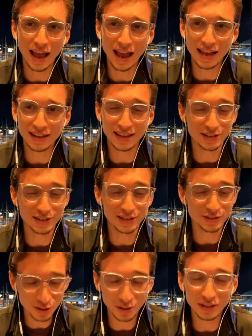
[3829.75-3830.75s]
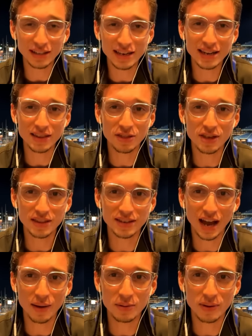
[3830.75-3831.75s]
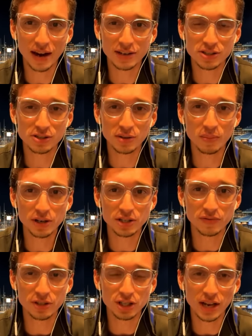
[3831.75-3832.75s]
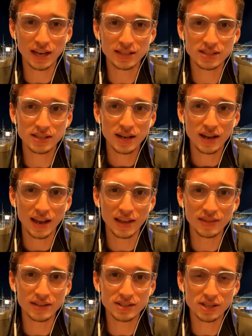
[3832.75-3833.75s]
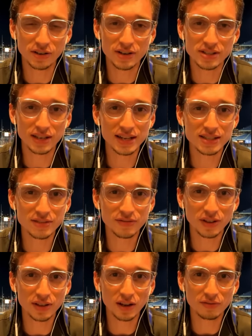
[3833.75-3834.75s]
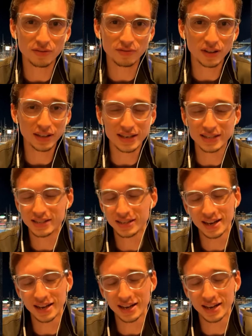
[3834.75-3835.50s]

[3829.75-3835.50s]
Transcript: And they certainly didn't think the Diamondbacks stood much of a chance in this series against the Philadelphia Phillies.